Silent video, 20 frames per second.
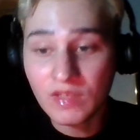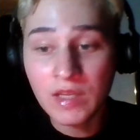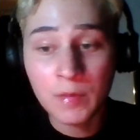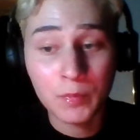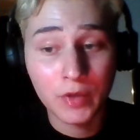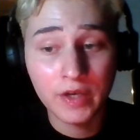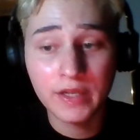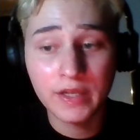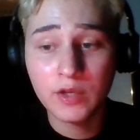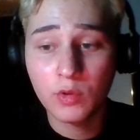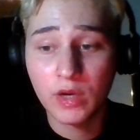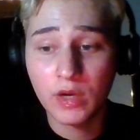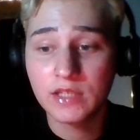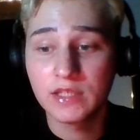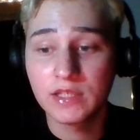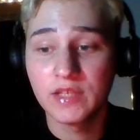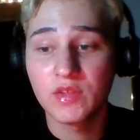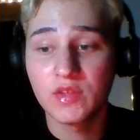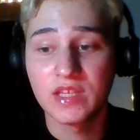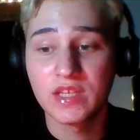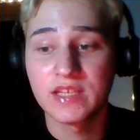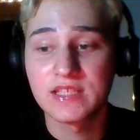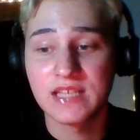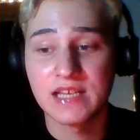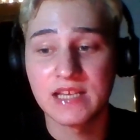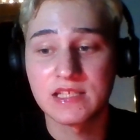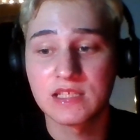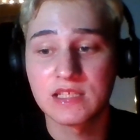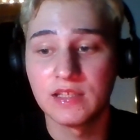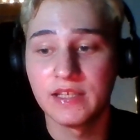Pretty quickly, things
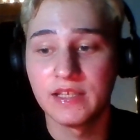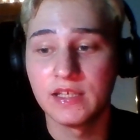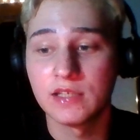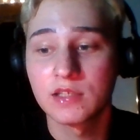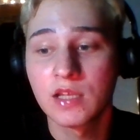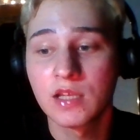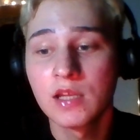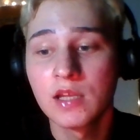escalated.